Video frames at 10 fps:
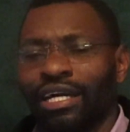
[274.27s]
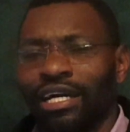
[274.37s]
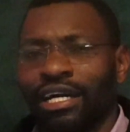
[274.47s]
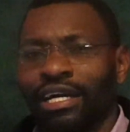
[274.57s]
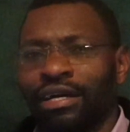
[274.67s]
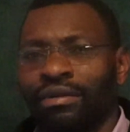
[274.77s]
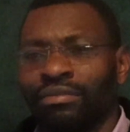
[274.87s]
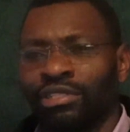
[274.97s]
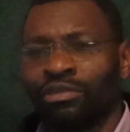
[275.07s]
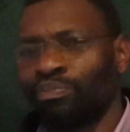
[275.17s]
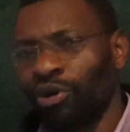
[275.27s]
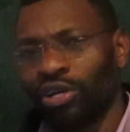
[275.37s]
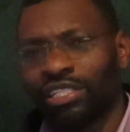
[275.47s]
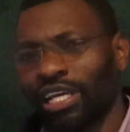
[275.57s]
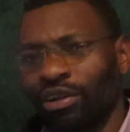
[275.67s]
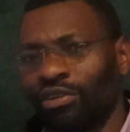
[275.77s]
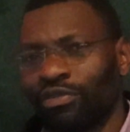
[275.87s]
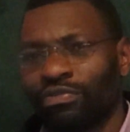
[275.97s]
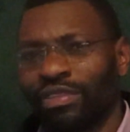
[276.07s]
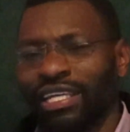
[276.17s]
Uh, it points a lot
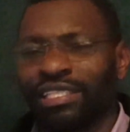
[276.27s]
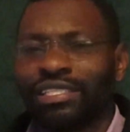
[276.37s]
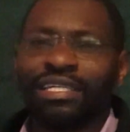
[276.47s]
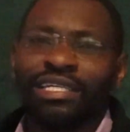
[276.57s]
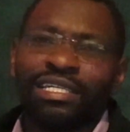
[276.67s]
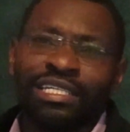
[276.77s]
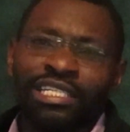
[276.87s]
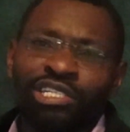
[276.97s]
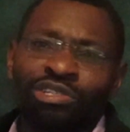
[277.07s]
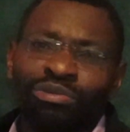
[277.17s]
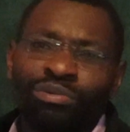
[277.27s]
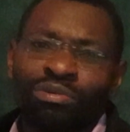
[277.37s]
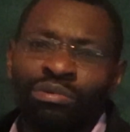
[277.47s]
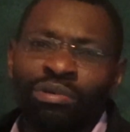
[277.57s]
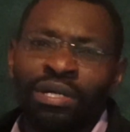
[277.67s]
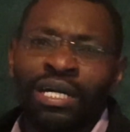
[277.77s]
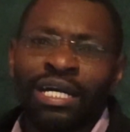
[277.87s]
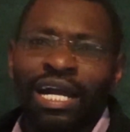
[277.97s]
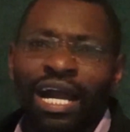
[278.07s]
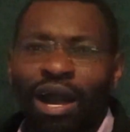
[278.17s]
of things uh, into
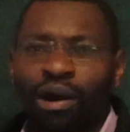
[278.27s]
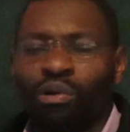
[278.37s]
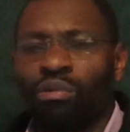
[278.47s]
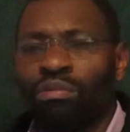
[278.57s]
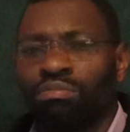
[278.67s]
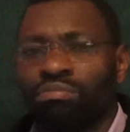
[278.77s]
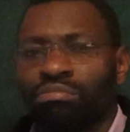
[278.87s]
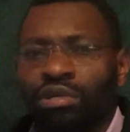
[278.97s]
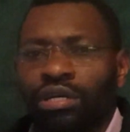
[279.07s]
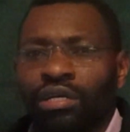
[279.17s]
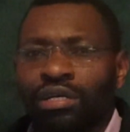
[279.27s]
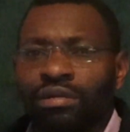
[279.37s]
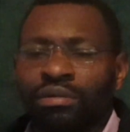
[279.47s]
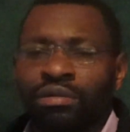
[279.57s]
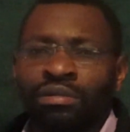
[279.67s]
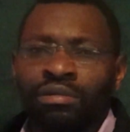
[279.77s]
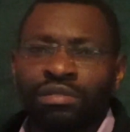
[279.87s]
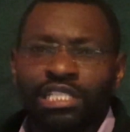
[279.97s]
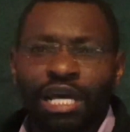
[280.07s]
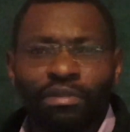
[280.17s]
how uh,
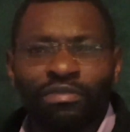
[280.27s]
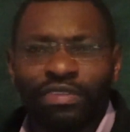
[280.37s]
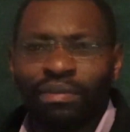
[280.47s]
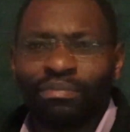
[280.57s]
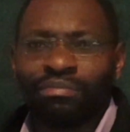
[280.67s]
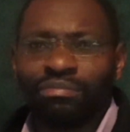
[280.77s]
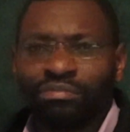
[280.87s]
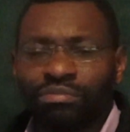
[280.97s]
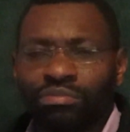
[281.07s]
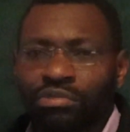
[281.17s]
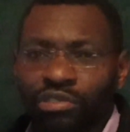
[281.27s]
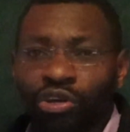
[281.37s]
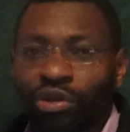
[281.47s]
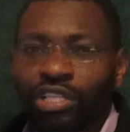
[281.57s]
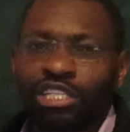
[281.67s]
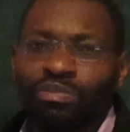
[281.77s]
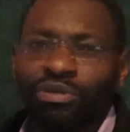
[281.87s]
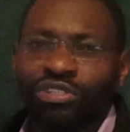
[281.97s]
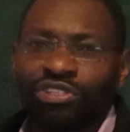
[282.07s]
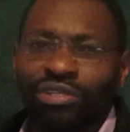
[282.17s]
some of them got these
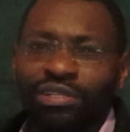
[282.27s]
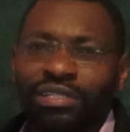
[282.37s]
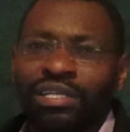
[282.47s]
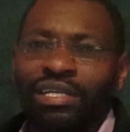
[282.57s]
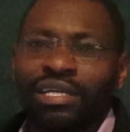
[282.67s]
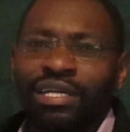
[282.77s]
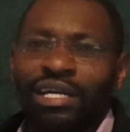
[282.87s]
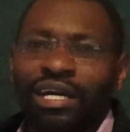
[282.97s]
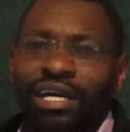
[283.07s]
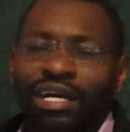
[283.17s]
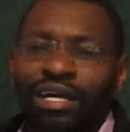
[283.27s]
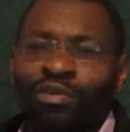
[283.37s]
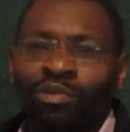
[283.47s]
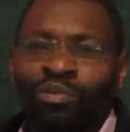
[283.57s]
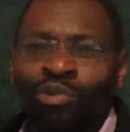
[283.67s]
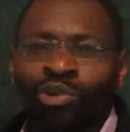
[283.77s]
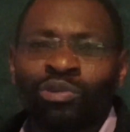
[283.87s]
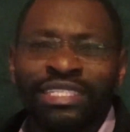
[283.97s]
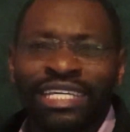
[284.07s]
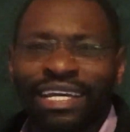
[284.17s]
positions or what
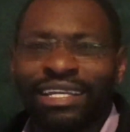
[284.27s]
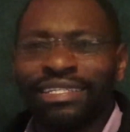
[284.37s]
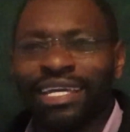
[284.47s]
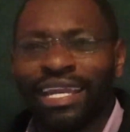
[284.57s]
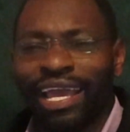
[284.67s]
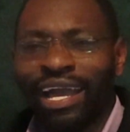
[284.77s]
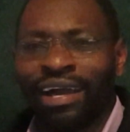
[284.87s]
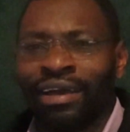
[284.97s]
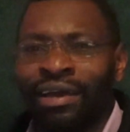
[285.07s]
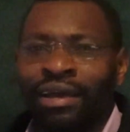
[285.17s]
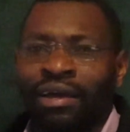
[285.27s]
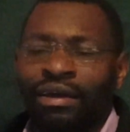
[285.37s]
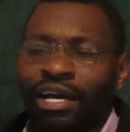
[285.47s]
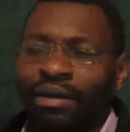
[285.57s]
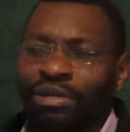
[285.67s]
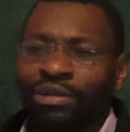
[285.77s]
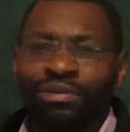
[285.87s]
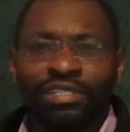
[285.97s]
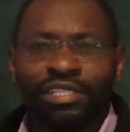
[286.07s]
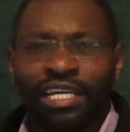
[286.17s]
was the criteria
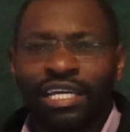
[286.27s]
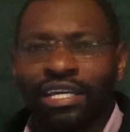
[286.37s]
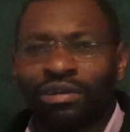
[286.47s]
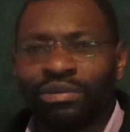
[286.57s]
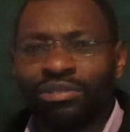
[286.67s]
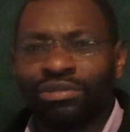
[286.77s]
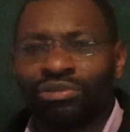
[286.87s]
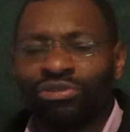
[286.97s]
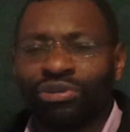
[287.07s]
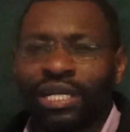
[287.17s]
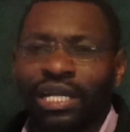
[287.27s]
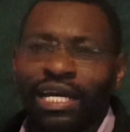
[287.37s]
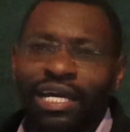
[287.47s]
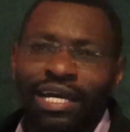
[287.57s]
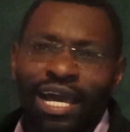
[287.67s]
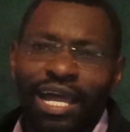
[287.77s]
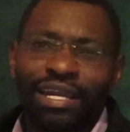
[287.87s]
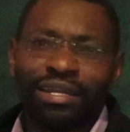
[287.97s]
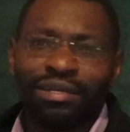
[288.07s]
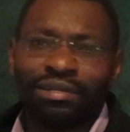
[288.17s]
because the constitution had